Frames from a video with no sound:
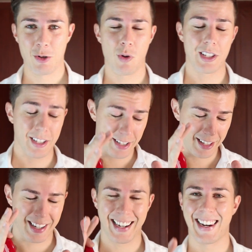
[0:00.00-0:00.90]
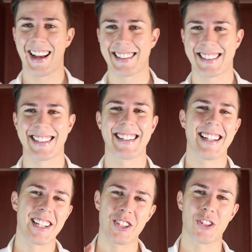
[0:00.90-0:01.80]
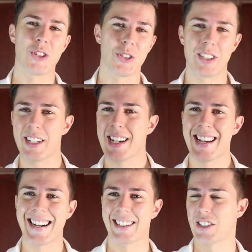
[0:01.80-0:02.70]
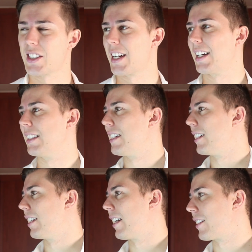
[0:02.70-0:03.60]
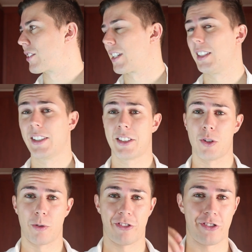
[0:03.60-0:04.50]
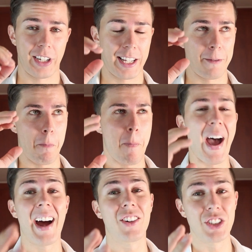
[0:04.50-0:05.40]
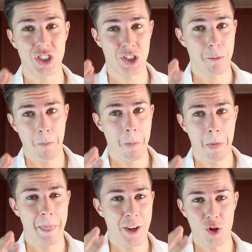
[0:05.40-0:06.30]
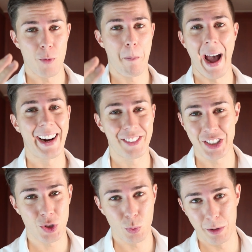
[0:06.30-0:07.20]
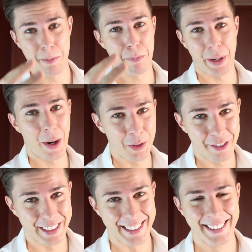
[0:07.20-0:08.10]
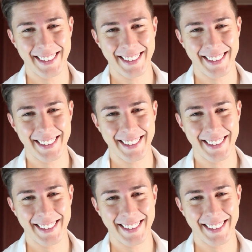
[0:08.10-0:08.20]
You want classy, good hairstyle, a hairstyle that your freaking parents Your parents would be proud of it,